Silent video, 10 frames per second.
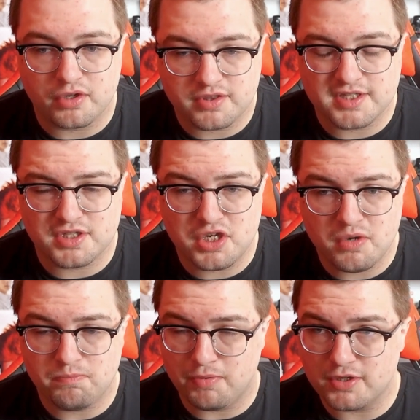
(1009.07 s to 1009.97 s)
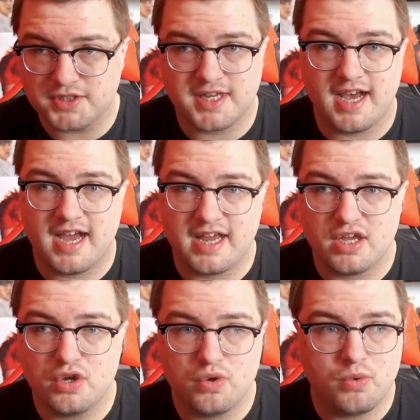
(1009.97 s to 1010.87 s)
this new boss guy
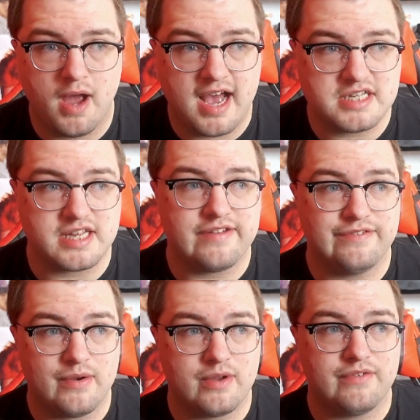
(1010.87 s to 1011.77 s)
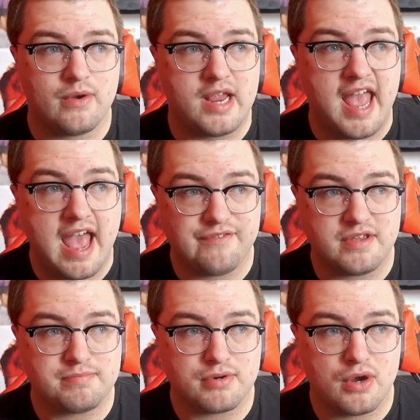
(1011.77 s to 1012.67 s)
who has a very, very
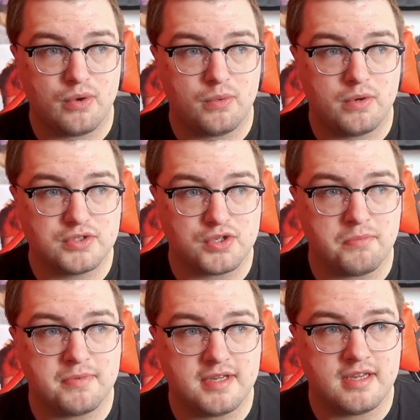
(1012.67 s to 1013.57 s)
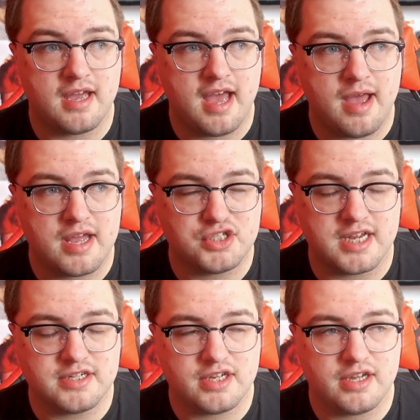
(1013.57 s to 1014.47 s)
heavy pro-zombie
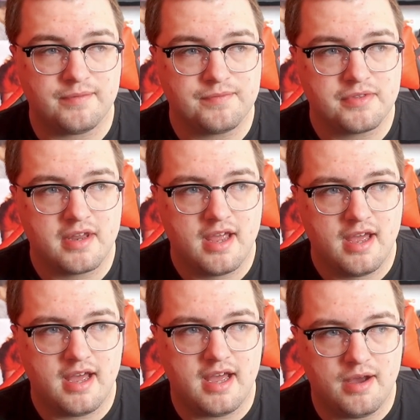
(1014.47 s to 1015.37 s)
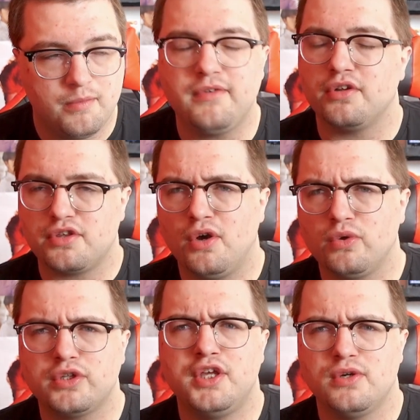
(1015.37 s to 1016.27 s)
agenda. We've got the
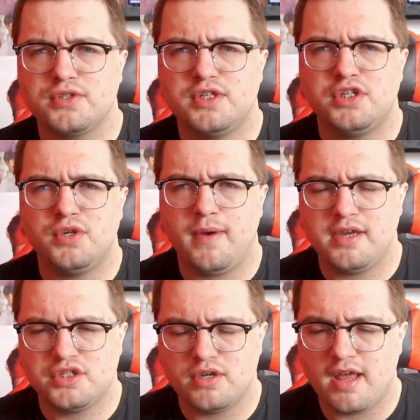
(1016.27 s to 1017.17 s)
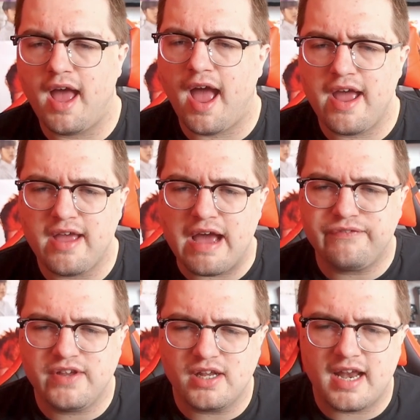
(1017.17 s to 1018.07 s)
whole cure situation. I
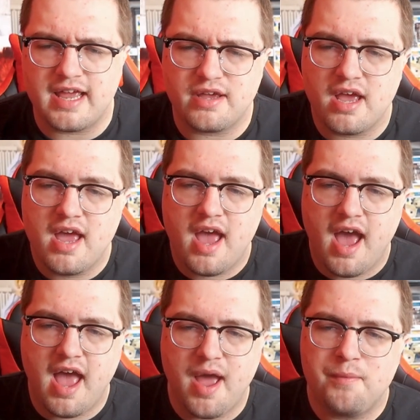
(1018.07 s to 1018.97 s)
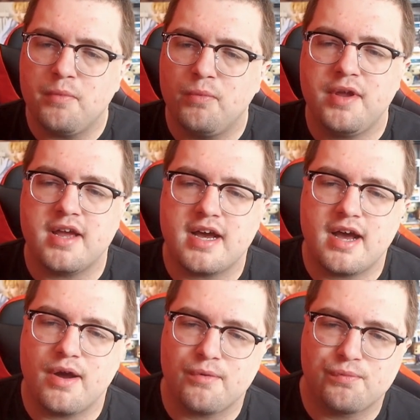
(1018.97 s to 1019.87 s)
feel like we
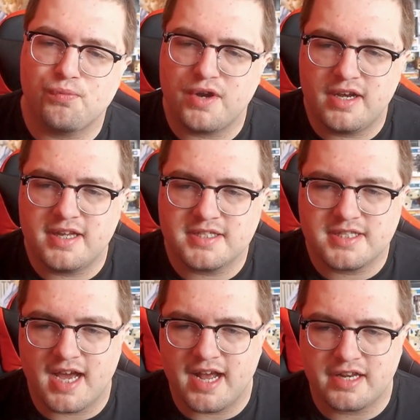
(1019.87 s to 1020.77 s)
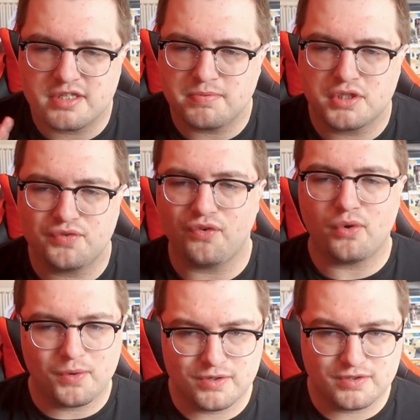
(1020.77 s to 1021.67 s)
are really starting to push
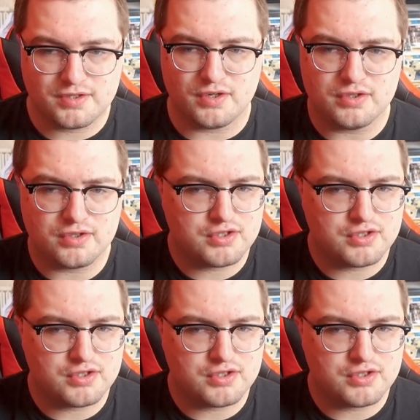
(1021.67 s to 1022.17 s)
forwards on